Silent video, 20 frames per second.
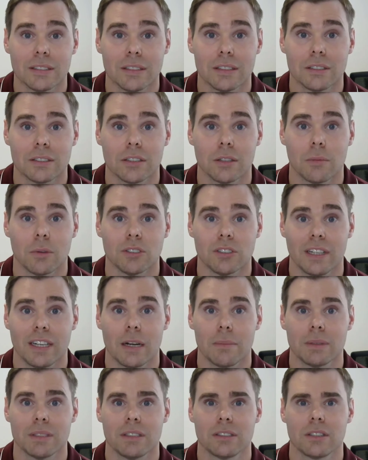a system or setting
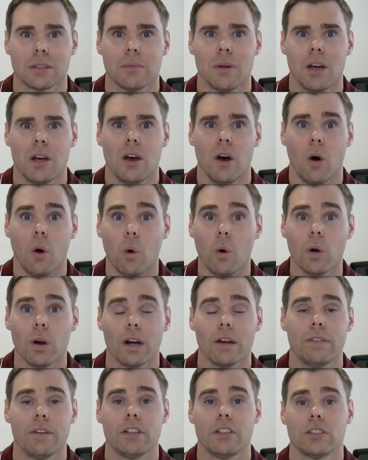up a system, or
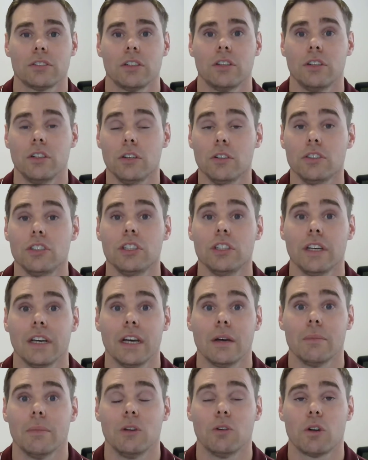if you're just a new GM
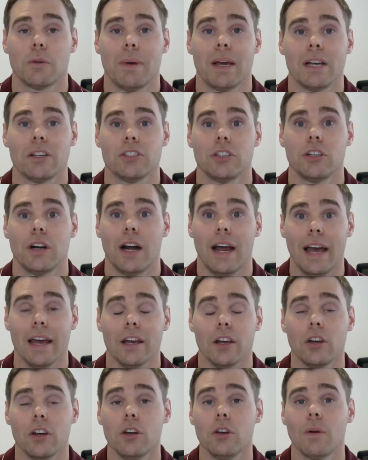and you want to make sure,
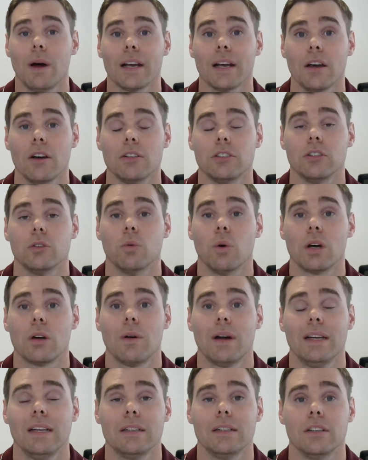hey, who do I go to? What do
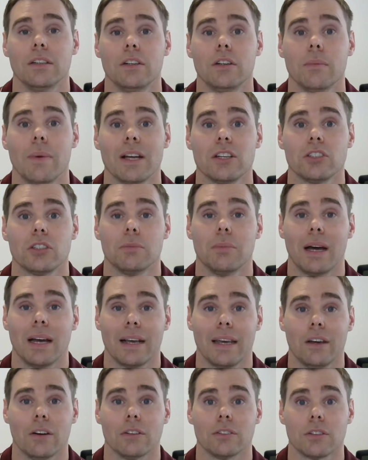I need to do to make sure my
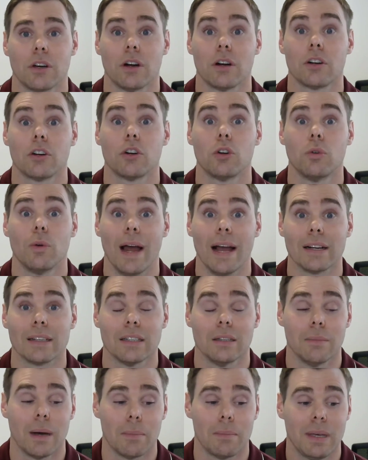accounts are correct
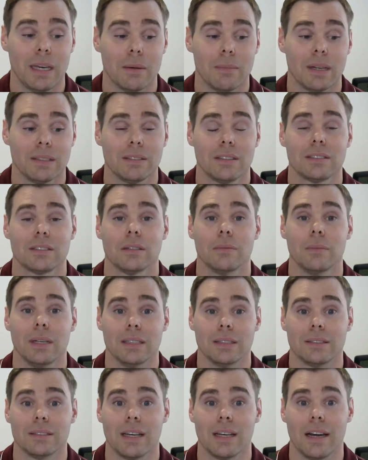and my PMS system
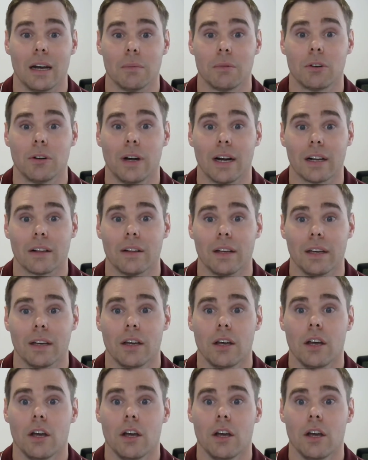is set up correctly?